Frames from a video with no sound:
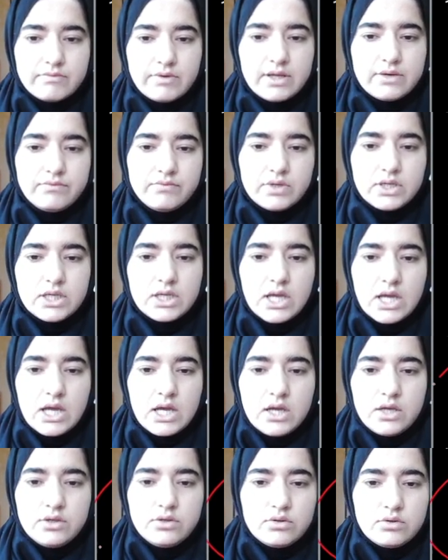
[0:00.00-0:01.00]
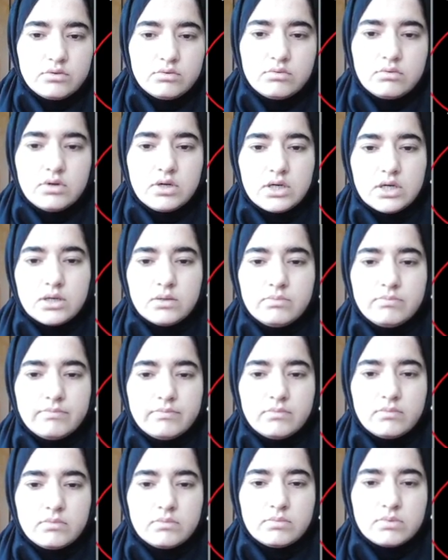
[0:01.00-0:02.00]
When we
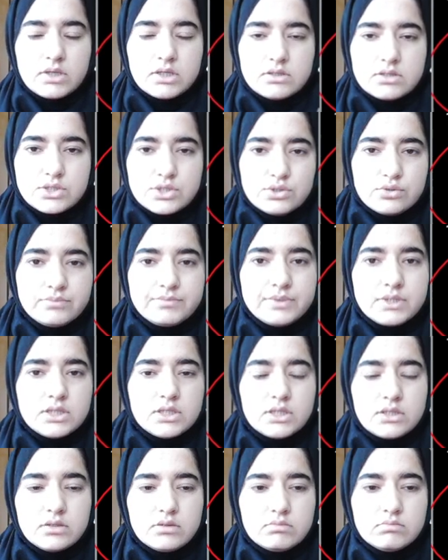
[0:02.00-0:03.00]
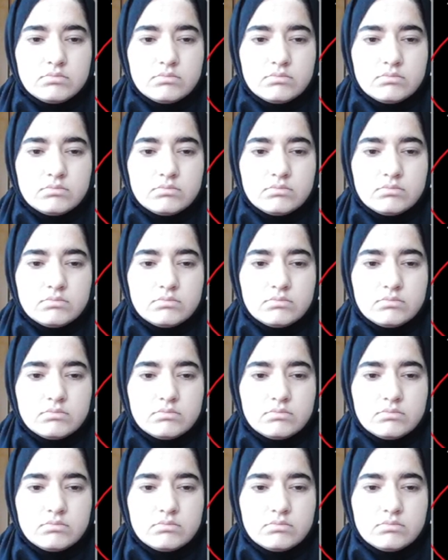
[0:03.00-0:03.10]
consume the